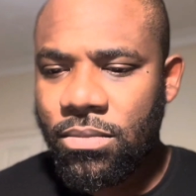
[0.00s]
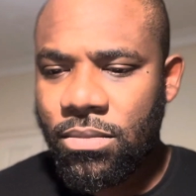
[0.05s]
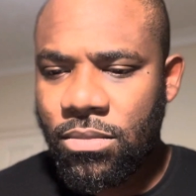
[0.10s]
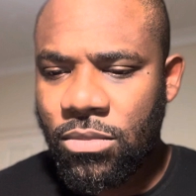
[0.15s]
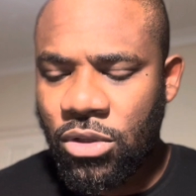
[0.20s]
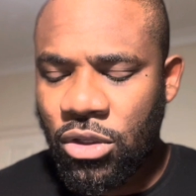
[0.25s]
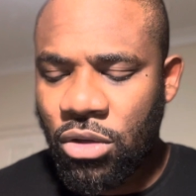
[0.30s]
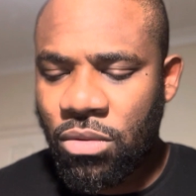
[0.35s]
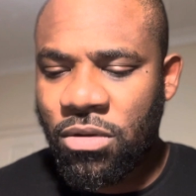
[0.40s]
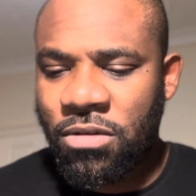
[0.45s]

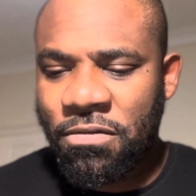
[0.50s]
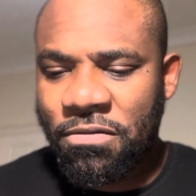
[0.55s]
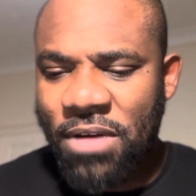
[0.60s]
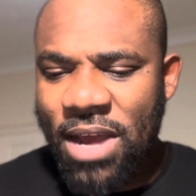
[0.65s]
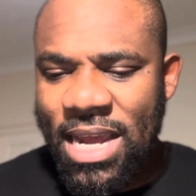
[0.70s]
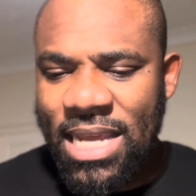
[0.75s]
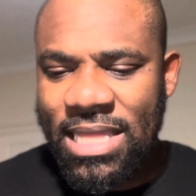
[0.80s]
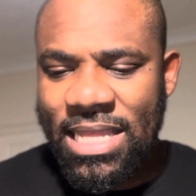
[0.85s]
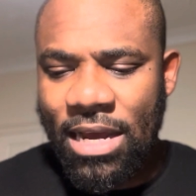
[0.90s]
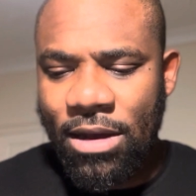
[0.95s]
you would
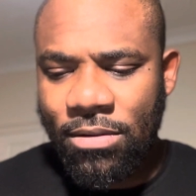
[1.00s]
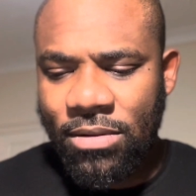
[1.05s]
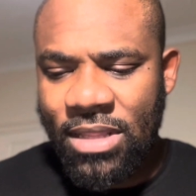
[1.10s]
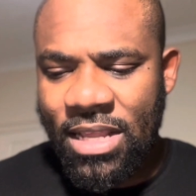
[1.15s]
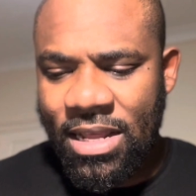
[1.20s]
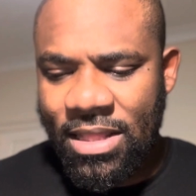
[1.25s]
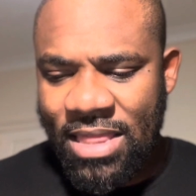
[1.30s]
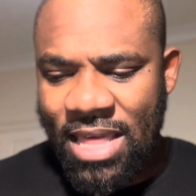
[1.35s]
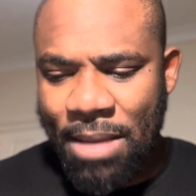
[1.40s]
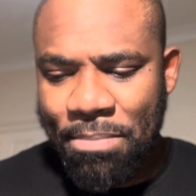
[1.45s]
find out
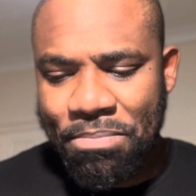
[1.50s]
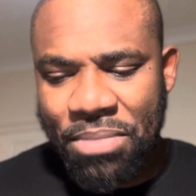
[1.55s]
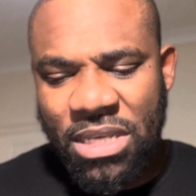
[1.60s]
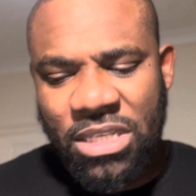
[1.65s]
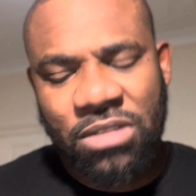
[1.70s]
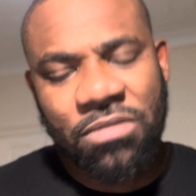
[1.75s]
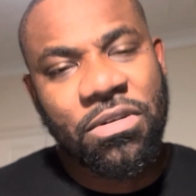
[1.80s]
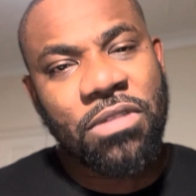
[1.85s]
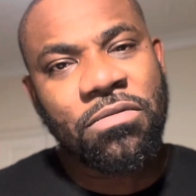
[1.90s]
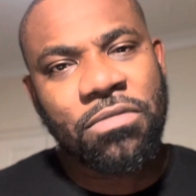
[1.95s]
that that piece
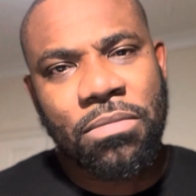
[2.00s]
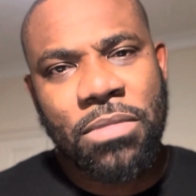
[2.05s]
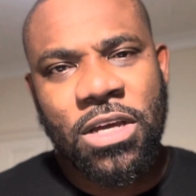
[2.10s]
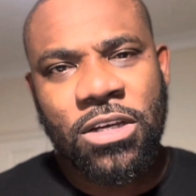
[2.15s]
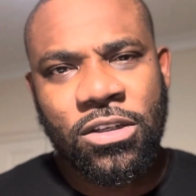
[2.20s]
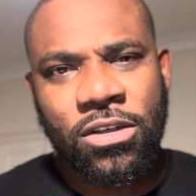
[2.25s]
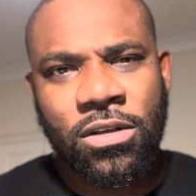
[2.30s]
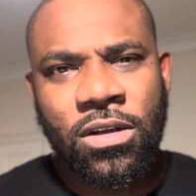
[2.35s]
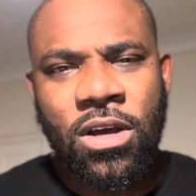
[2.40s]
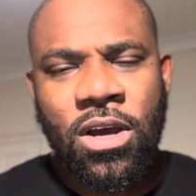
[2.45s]
of
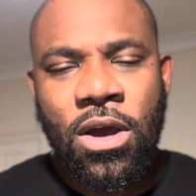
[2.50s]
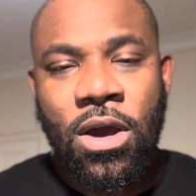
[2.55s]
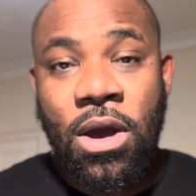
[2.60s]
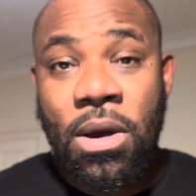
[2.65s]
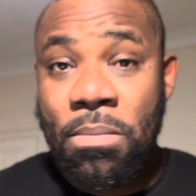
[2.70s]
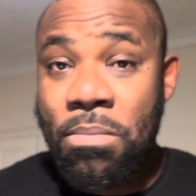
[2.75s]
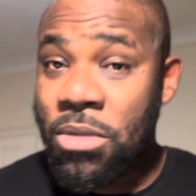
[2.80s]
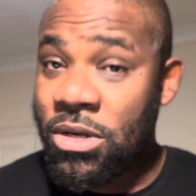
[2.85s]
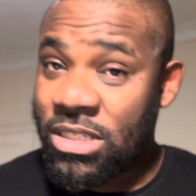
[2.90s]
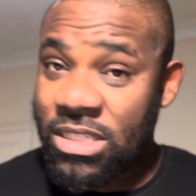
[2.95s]
information
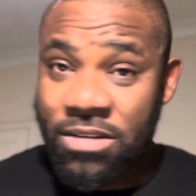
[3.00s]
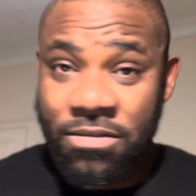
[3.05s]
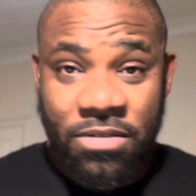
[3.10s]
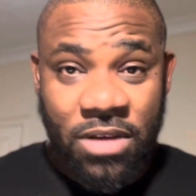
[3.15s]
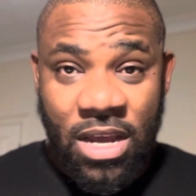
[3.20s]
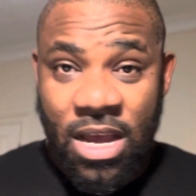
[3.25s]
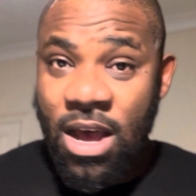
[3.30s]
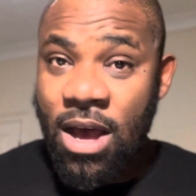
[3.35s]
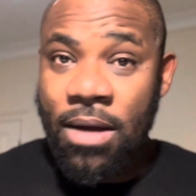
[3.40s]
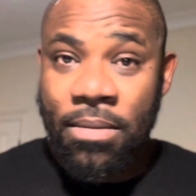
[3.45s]
must have
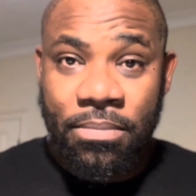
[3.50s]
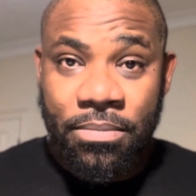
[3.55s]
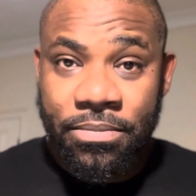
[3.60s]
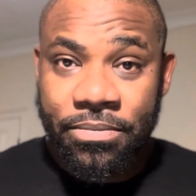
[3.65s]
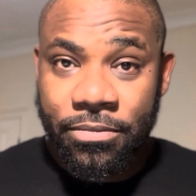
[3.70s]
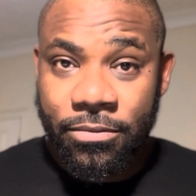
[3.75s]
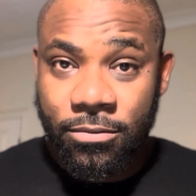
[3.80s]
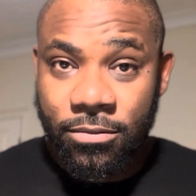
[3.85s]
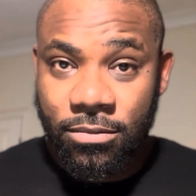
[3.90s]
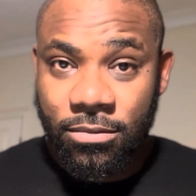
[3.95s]
come
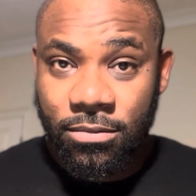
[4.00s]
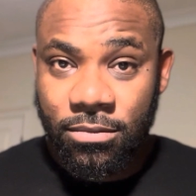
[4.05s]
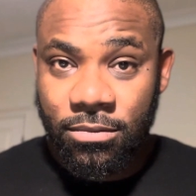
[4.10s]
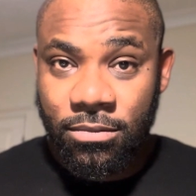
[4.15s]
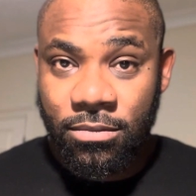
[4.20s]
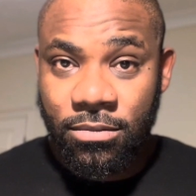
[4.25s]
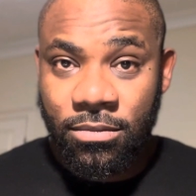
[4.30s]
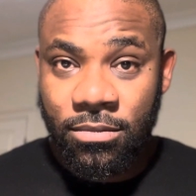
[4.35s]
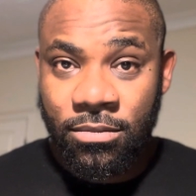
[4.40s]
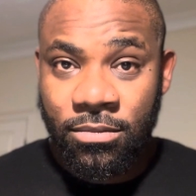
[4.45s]

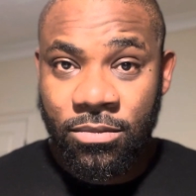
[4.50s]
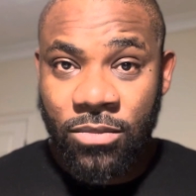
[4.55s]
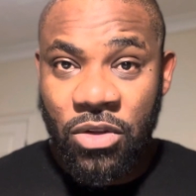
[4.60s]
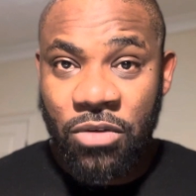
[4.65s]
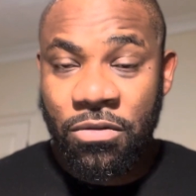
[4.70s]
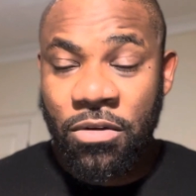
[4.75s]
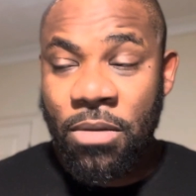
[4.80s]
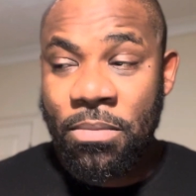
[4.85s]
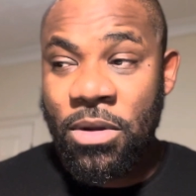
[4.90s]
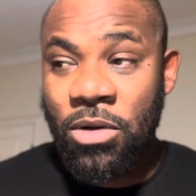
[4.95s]

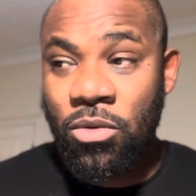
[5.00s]
from a